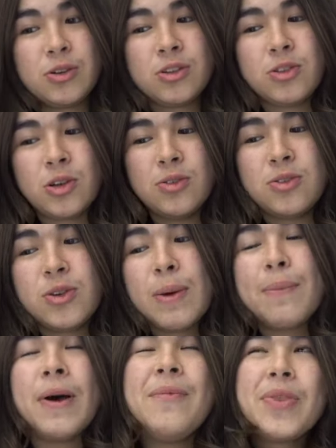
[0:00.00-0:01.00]
don't do
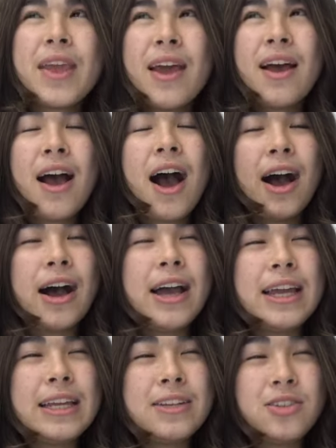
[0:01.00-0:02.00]
it. But
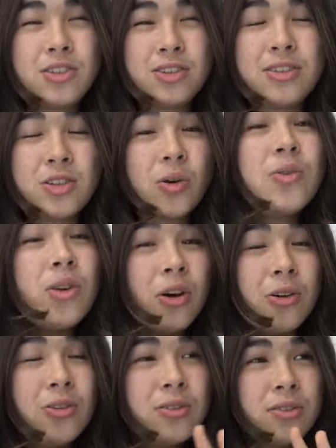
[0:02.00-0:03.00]
I don't
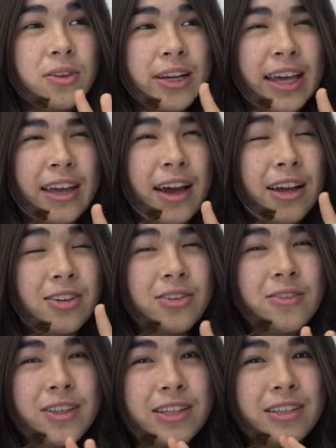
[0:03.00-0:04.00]
know, okay, I don't
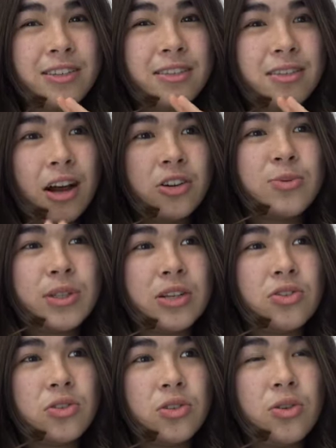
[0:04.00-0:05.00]
know if this is 100%
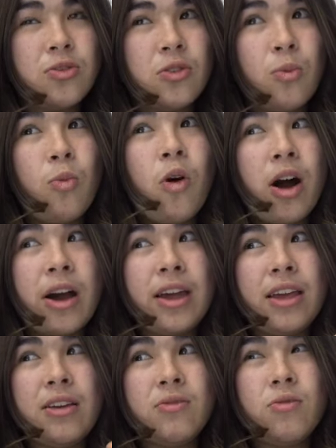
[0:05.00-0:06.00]
true. From what
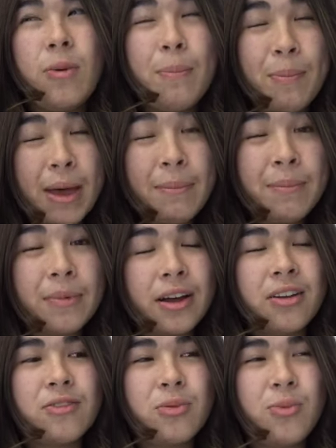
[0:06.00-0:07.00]
I
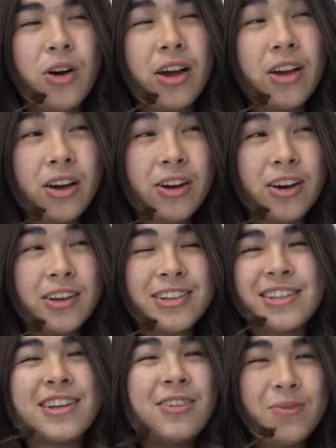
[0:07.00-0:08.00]
remember, from what I heard,
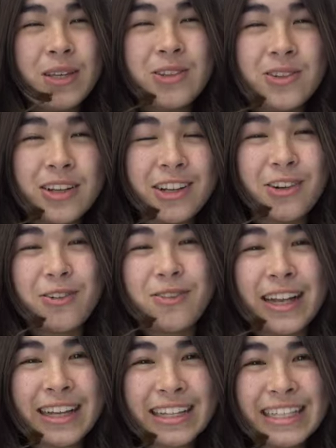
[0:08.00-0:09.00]
because I've been doing a lot of
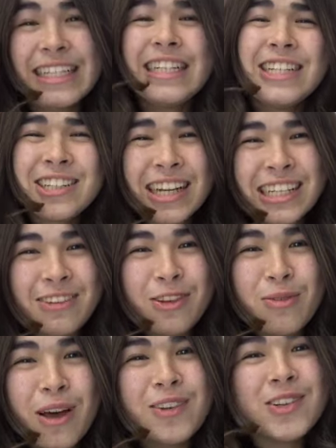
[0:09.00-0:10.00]
like, should I take
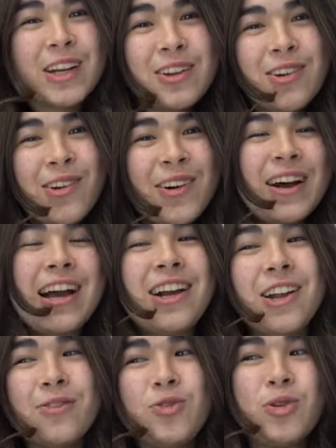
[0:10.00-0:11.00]
further maths, should I not? I
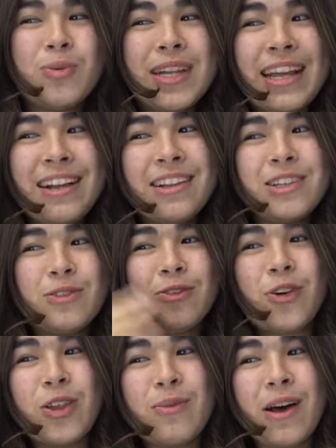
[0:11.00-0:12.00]
kind of dropped English for
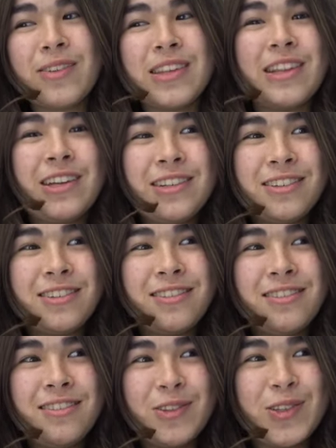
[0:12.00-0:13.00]
further maths, and I
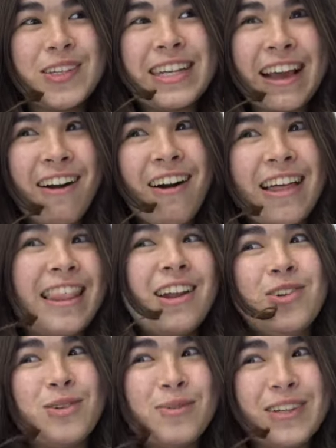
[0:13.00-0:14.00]
was going to take art, and then
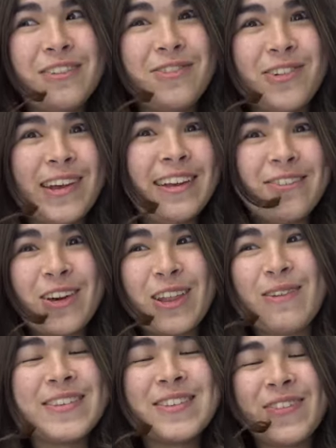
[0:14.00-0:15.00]
I dropped it for further
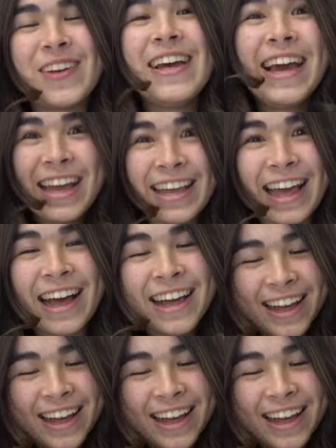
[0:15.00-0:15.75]
maths, but yeah.